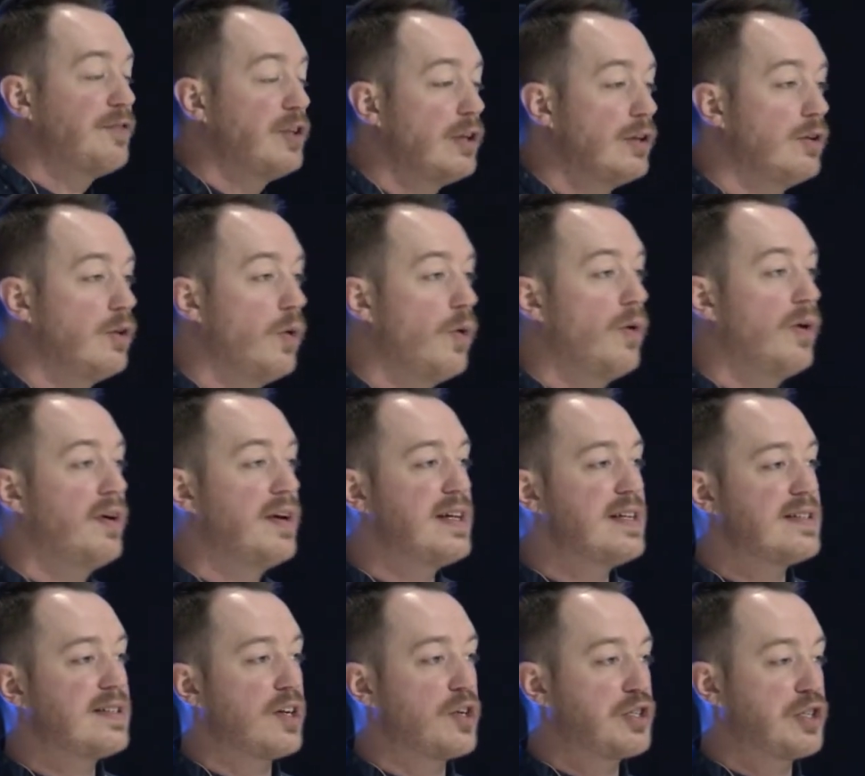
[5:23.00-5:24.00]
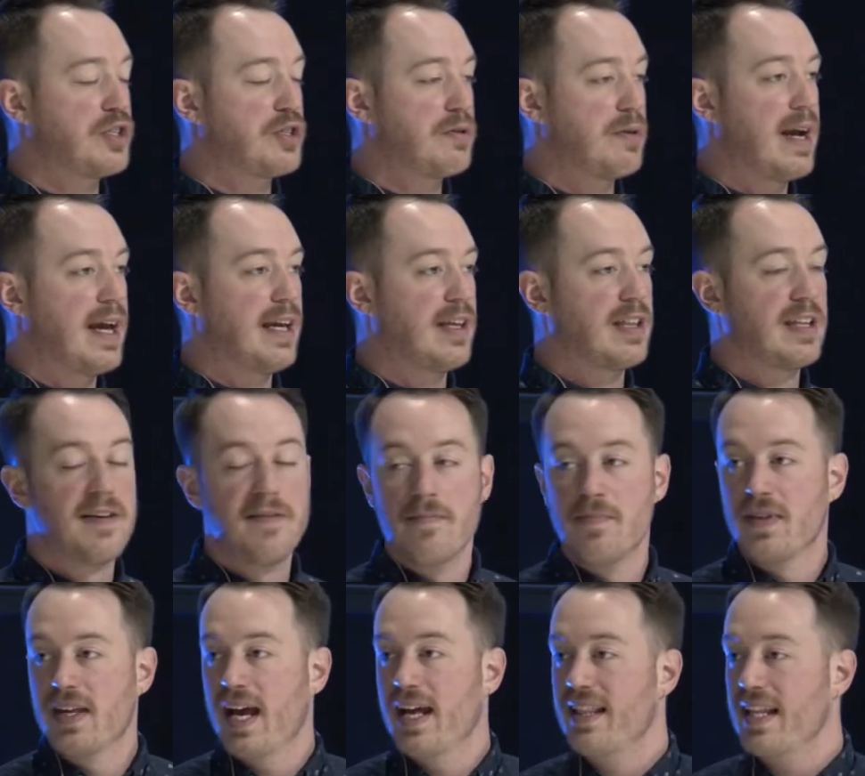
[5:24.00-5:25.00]
the Lord is our strength.
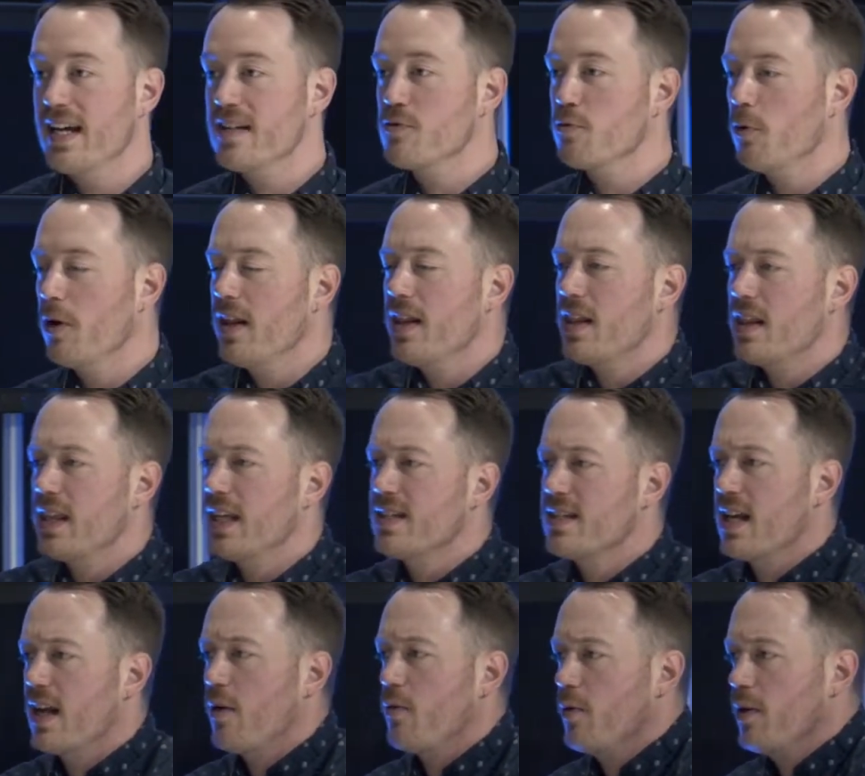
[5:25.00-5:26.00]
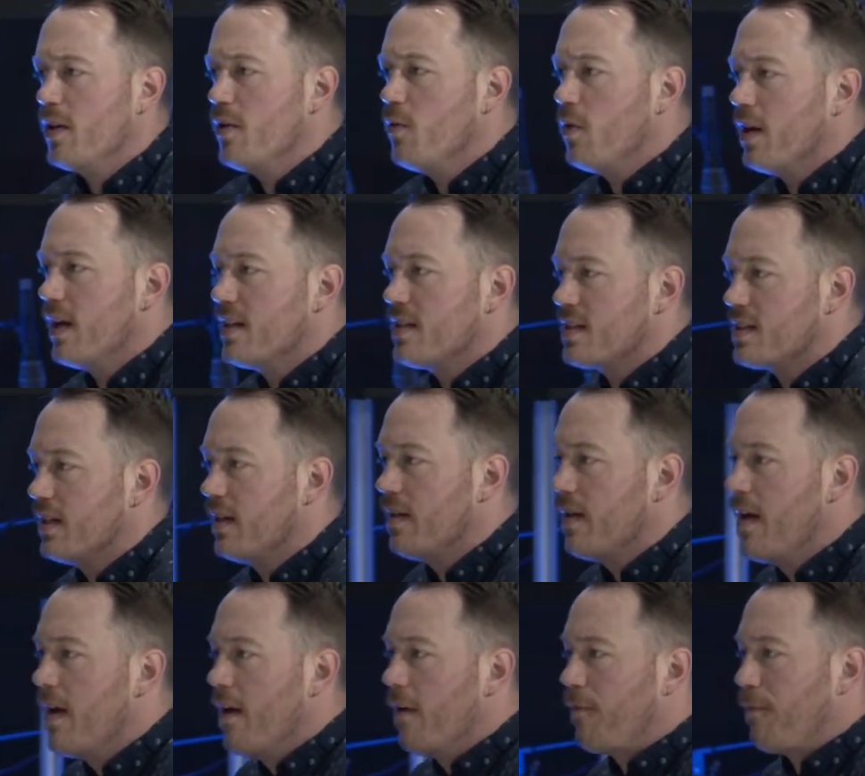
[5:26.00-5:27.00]
And that's one of the things that I really want us to
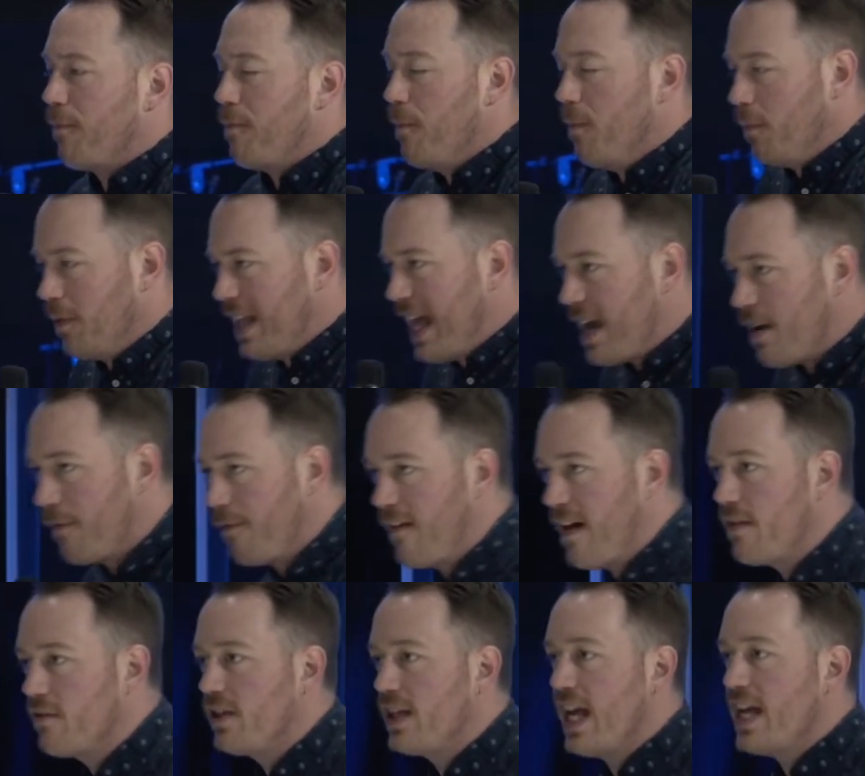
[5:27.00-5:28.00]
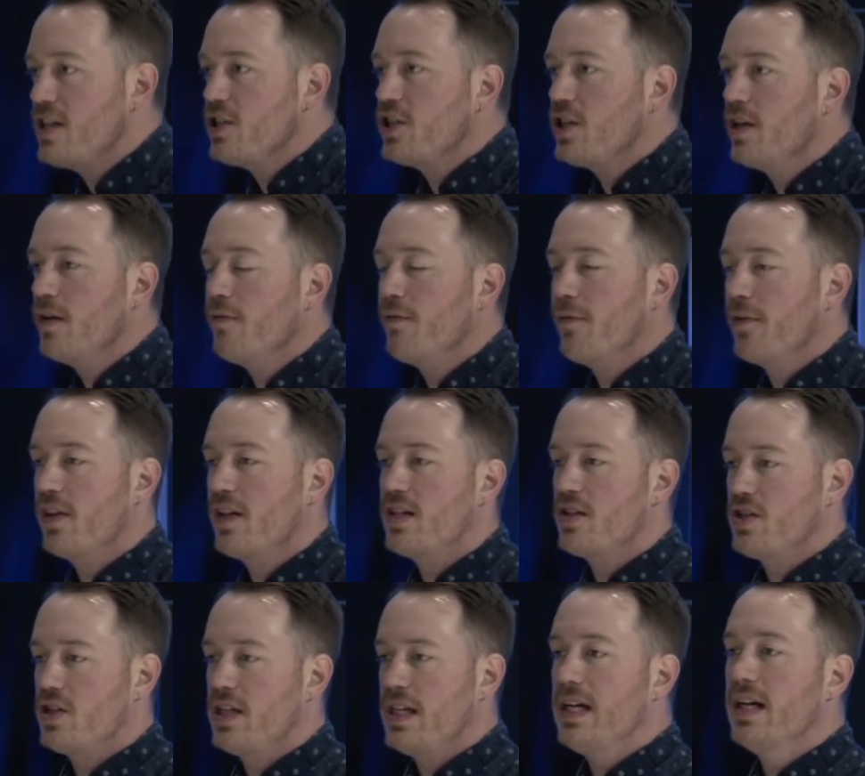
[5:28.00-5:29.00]
lay a foundation for
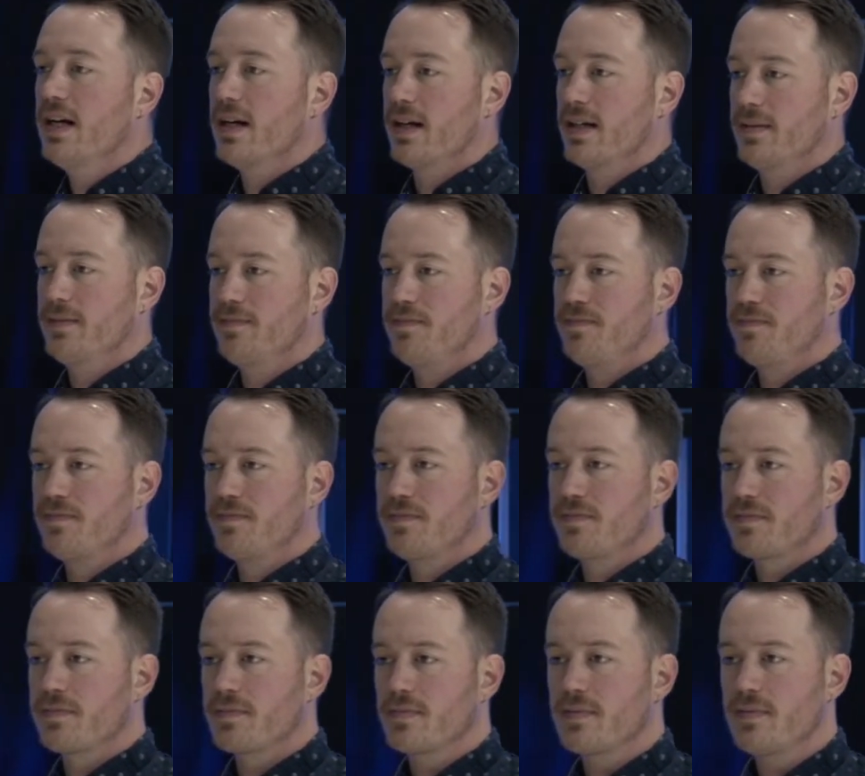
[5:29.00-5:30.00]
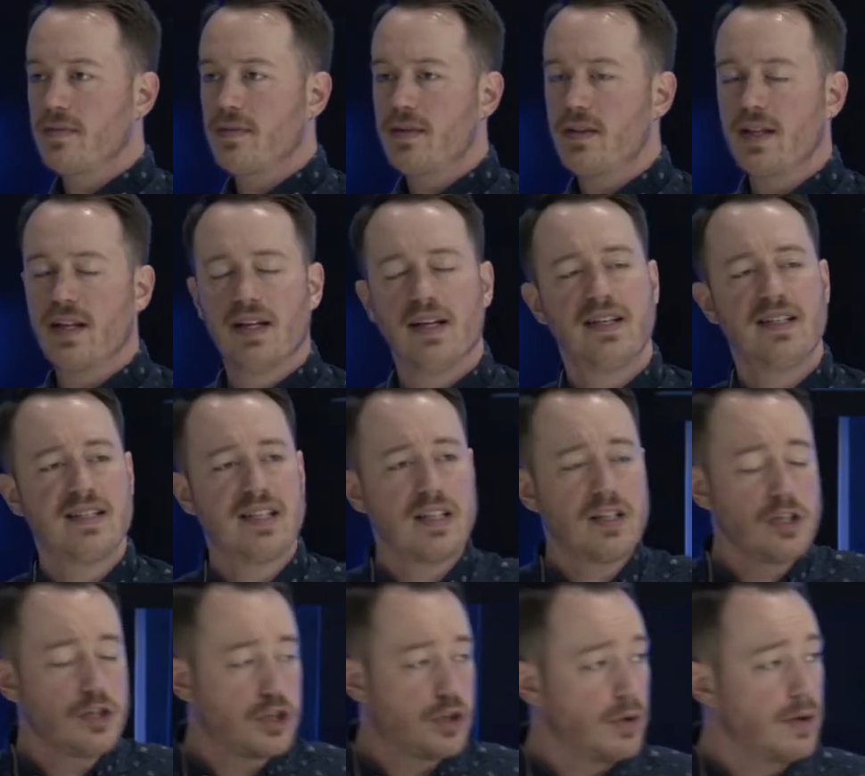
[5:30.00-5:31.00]
this year, is that
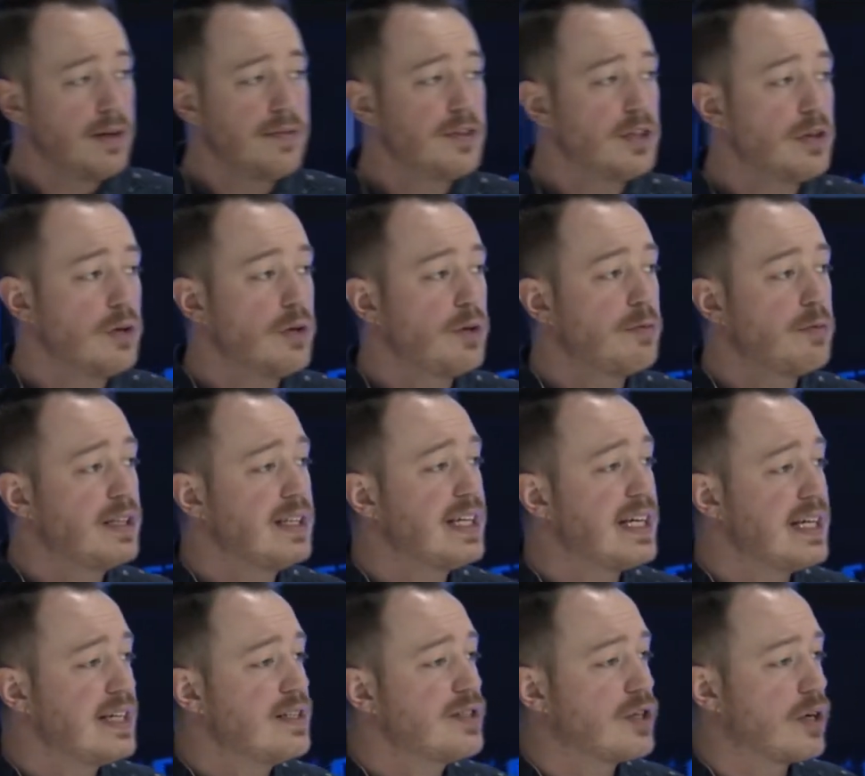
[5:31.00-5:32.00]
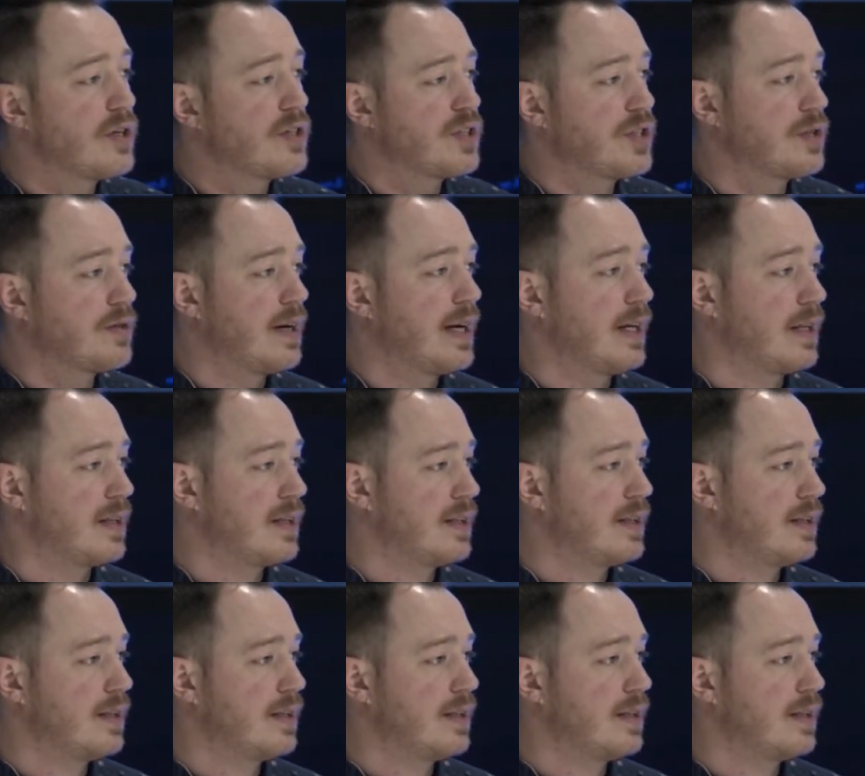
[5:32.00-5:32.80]
the joy of the Lord really is our strength.